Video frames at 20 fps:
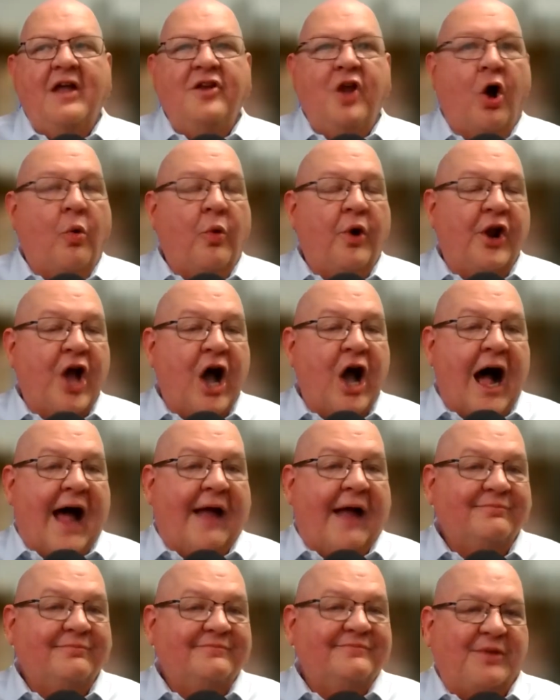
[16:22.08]
No, we're
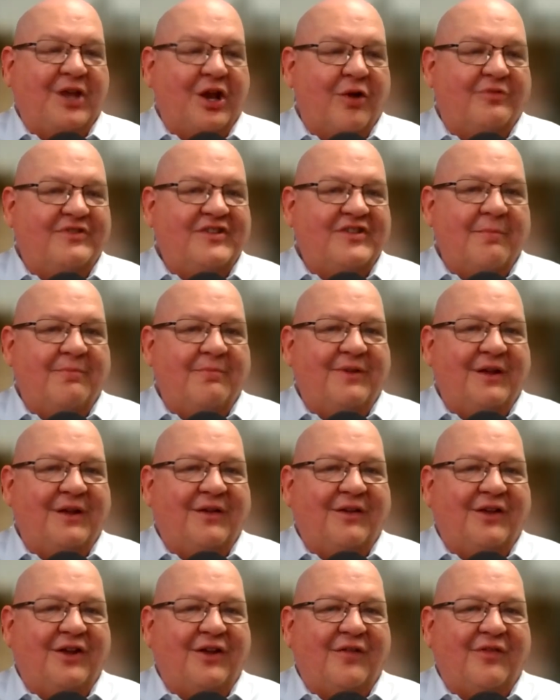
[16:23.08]
not you know,
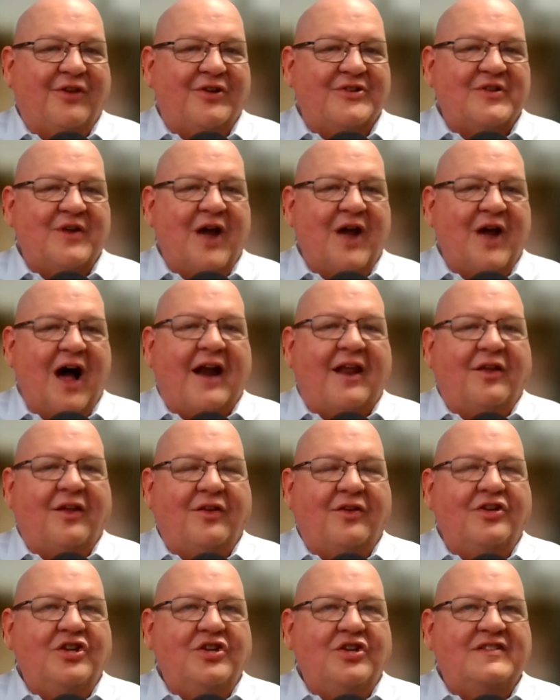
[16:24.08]
you, there's not a,
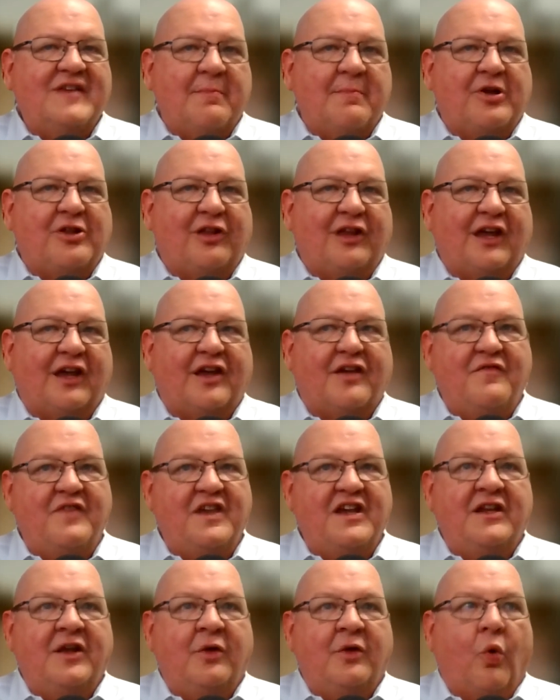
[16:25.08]
typically a
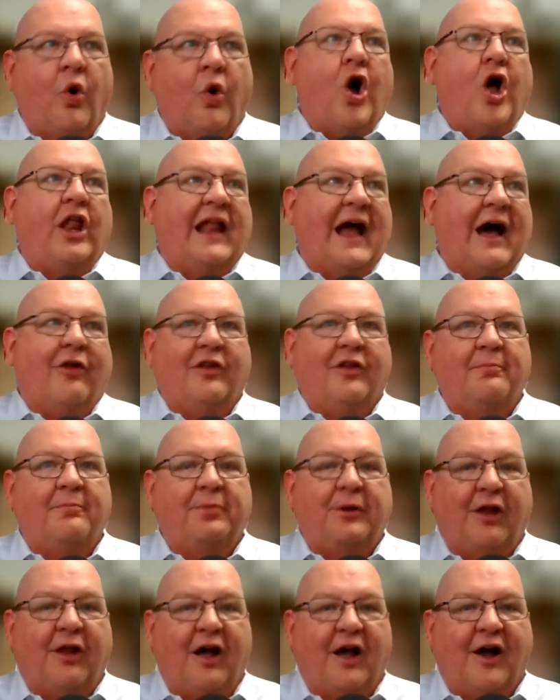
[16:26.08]
convenient wall outlet
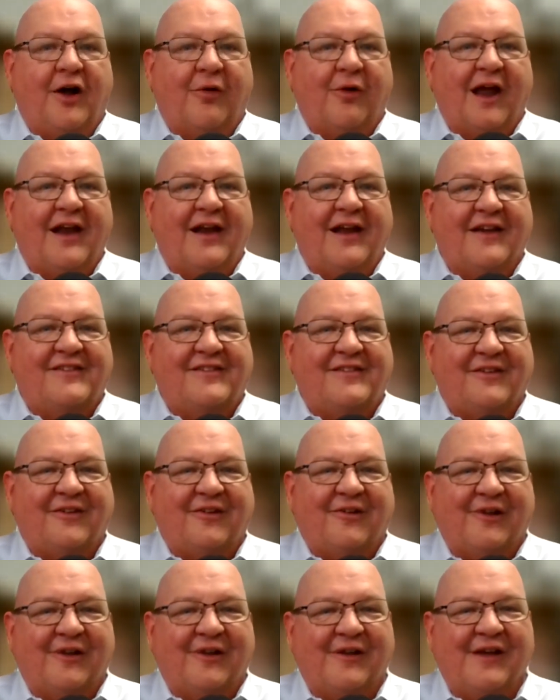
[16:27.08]
plug right next
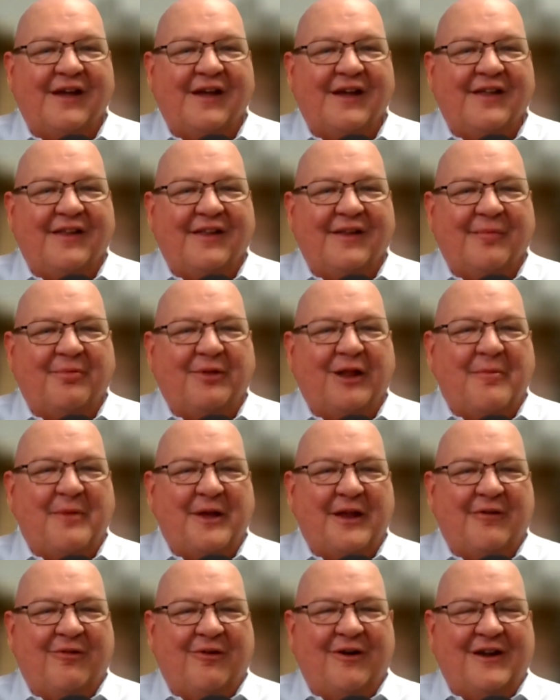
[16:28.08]
to the
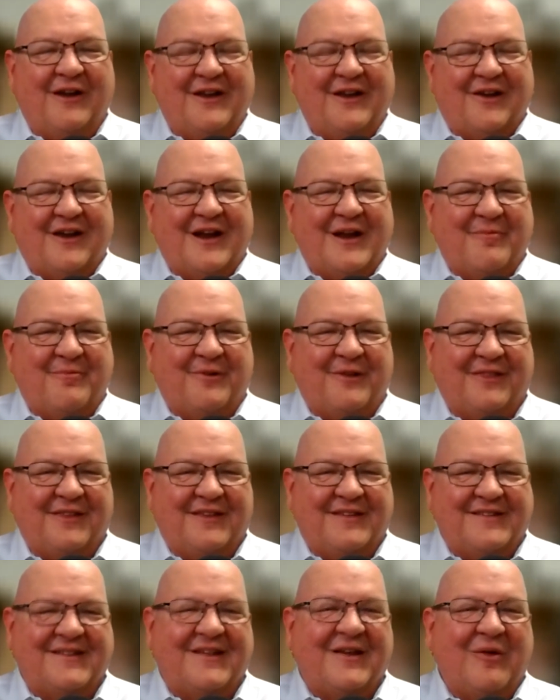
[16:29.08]
plumbing where you're going to put
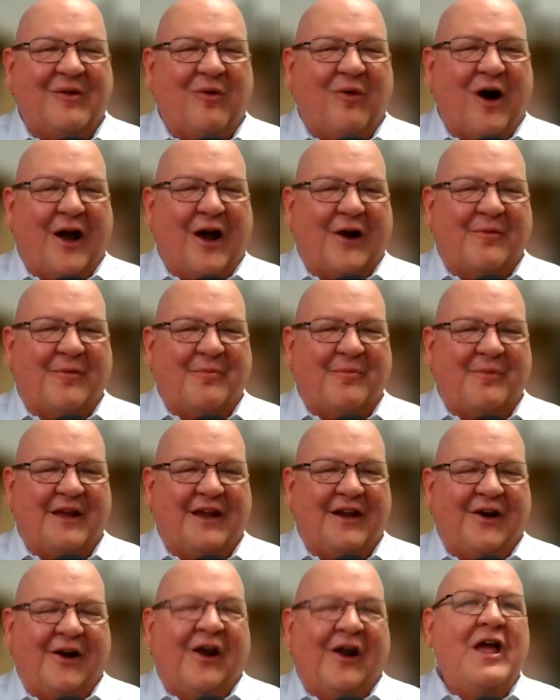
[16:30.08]
this water
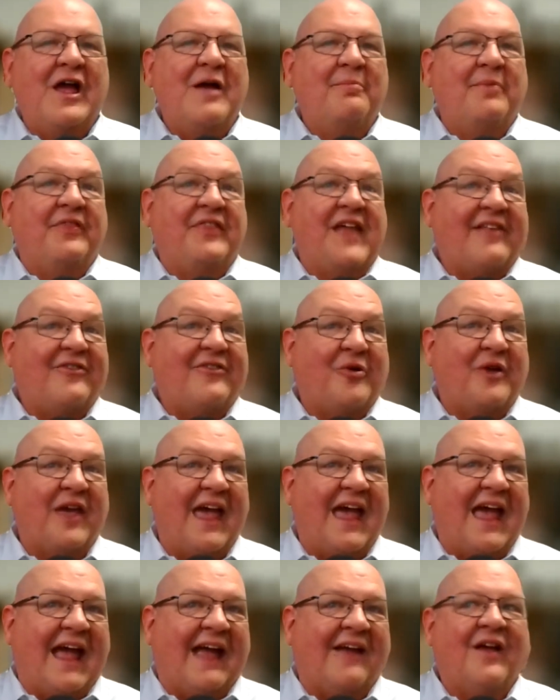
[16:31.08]
meter, but that's
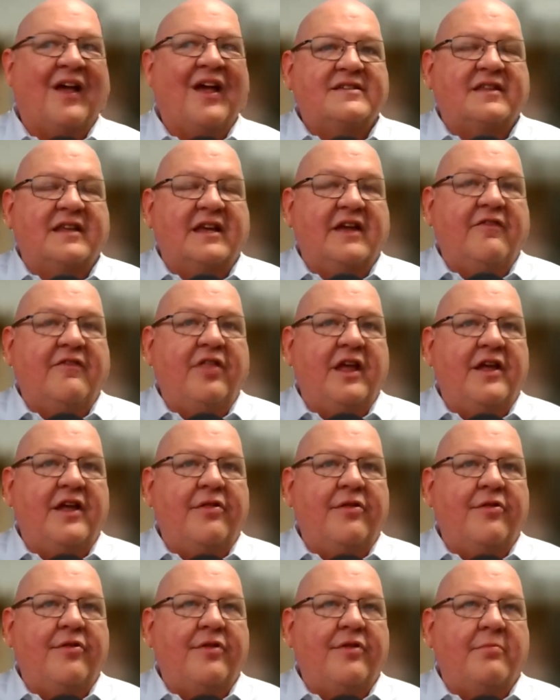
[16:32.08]
okay. The,
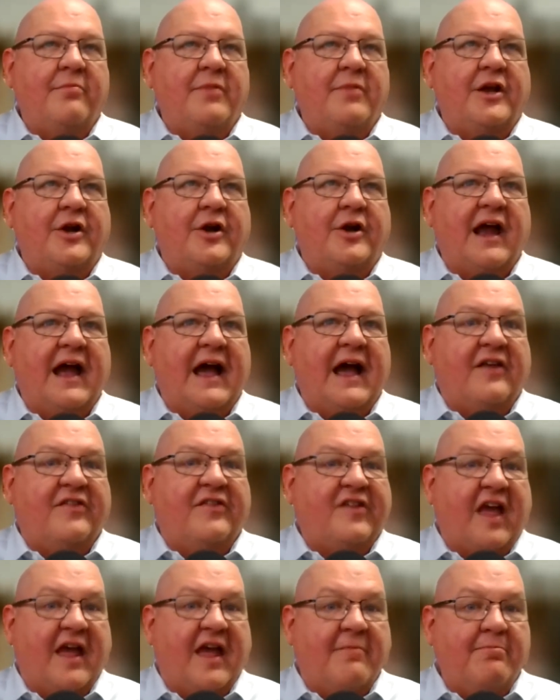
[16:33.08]
either the meter
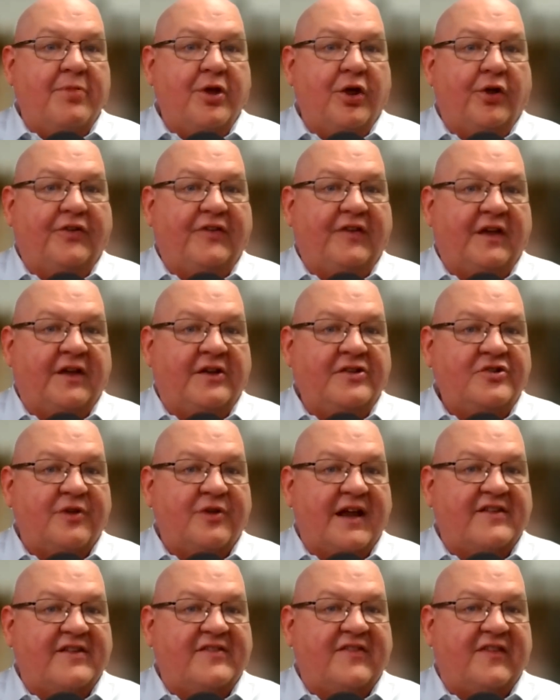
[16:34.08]
has a built-in
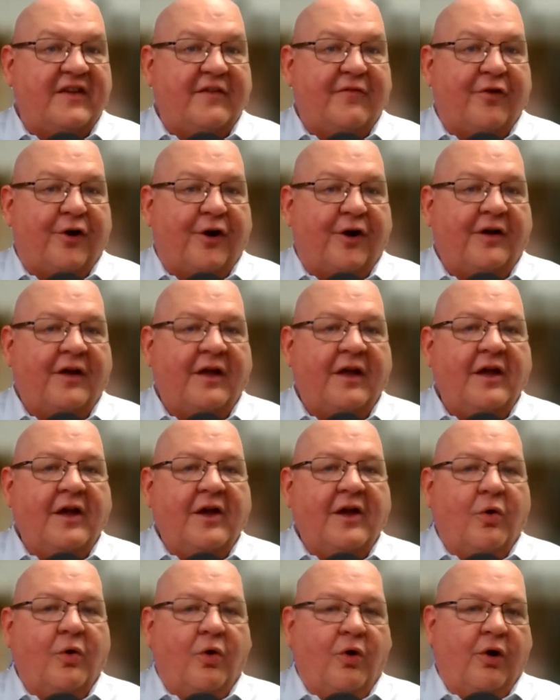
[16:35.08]
transceiver
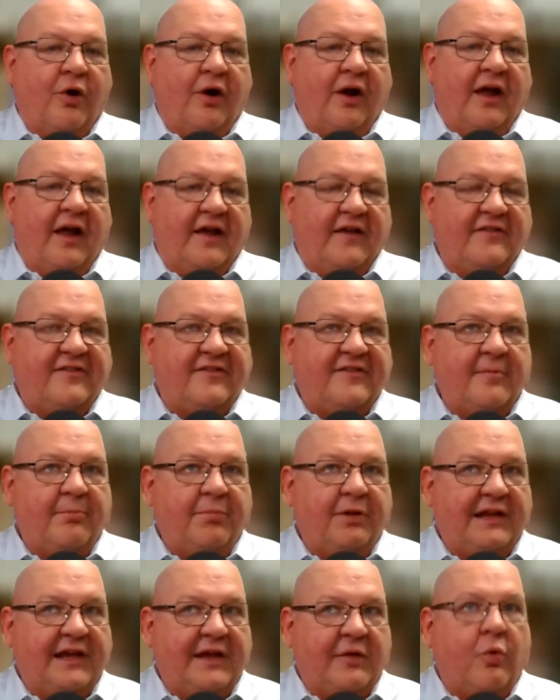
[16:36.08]
or a
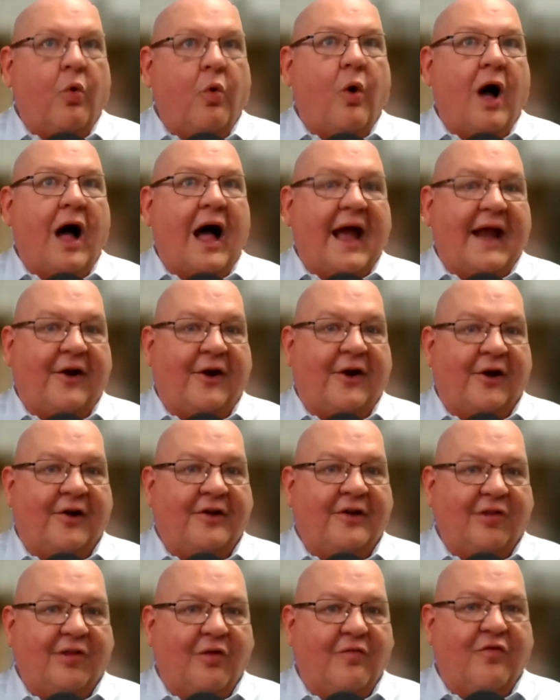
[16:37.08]
simply
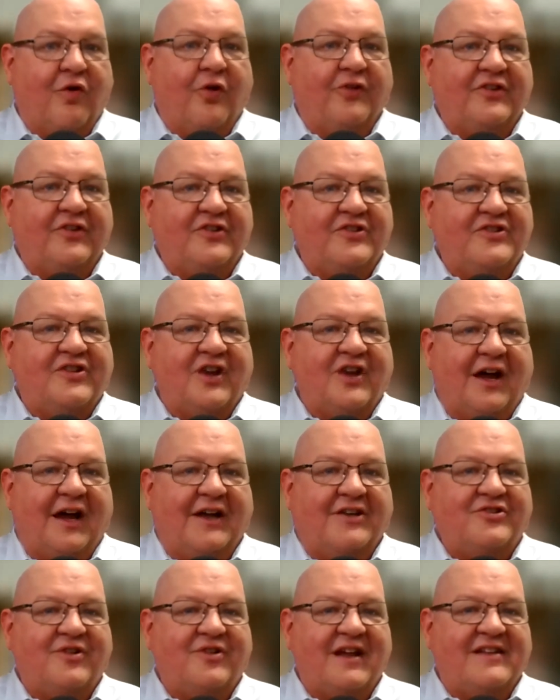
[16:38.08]
wired low voltage
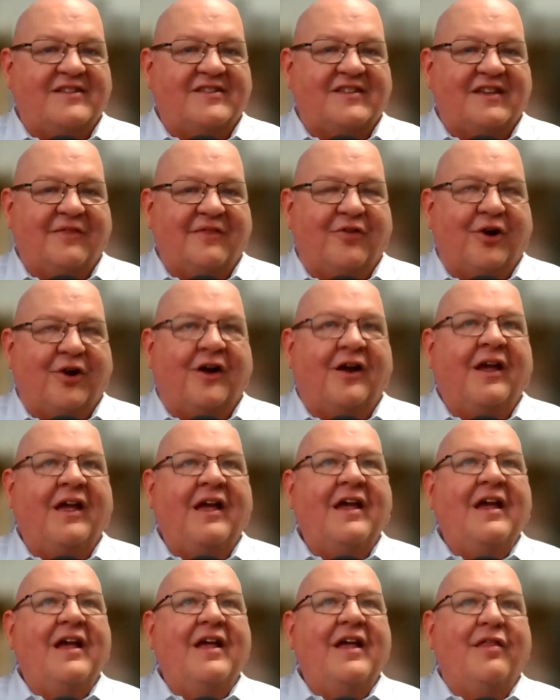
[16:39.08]
uh, transceiver
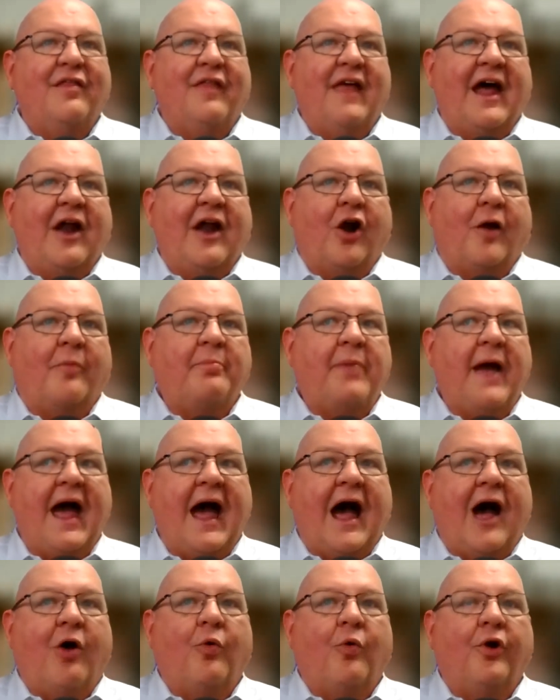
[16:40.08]
that are
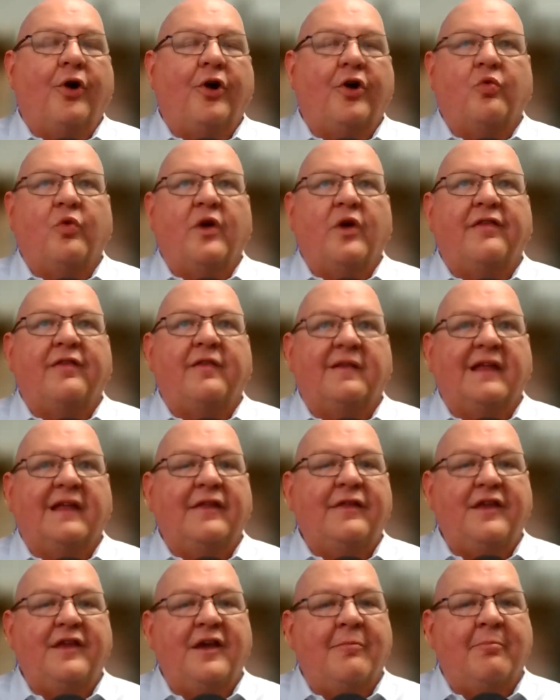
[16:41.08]
powered with
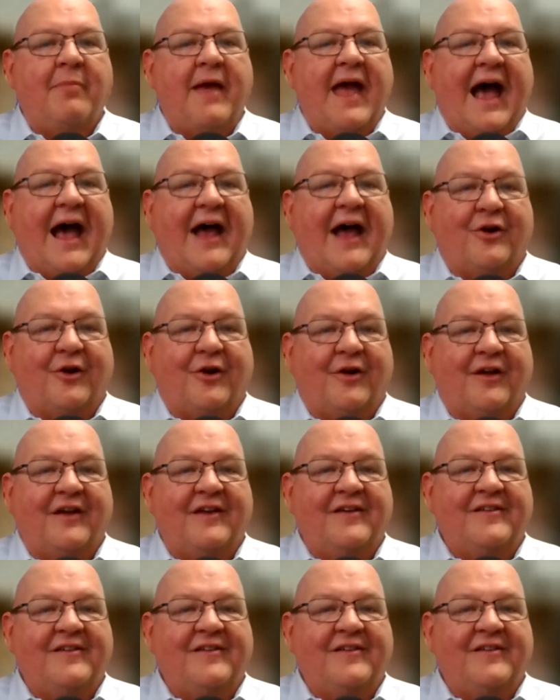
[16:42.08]
lithium
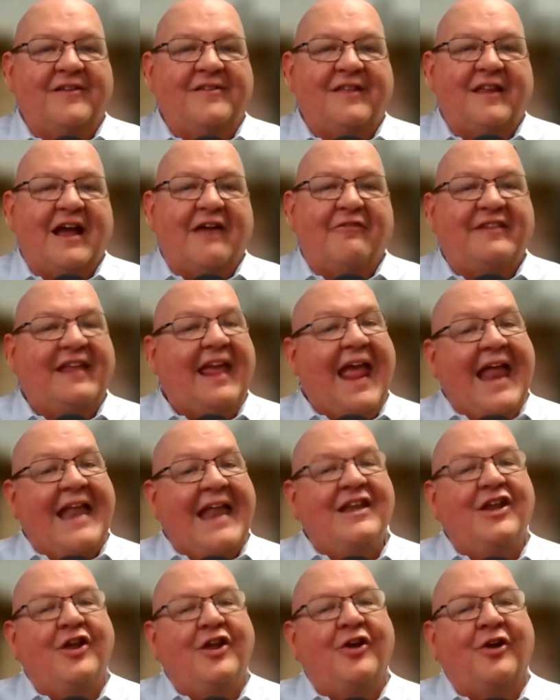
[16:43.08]
batteries that have
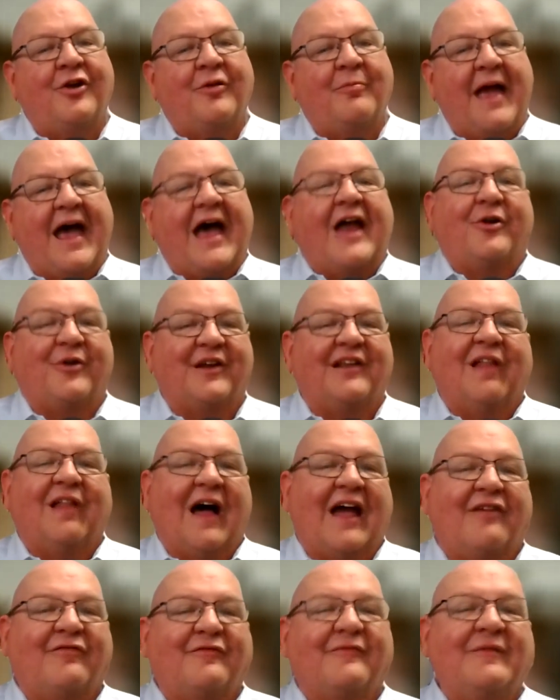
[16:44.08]
10-year battery
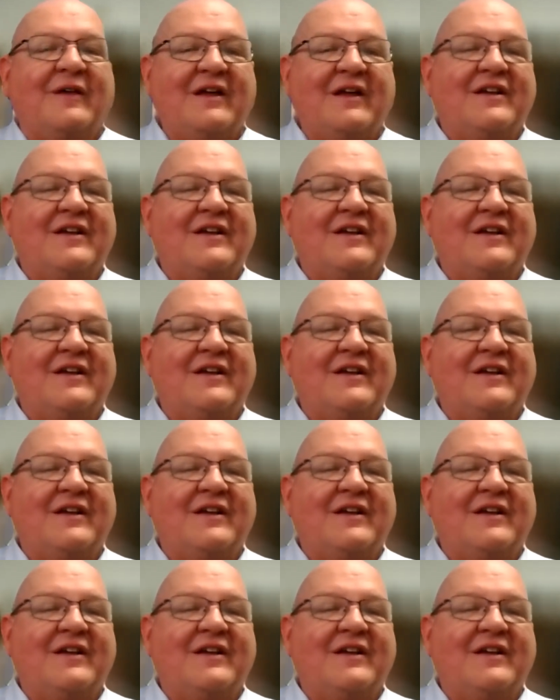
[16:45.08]
life.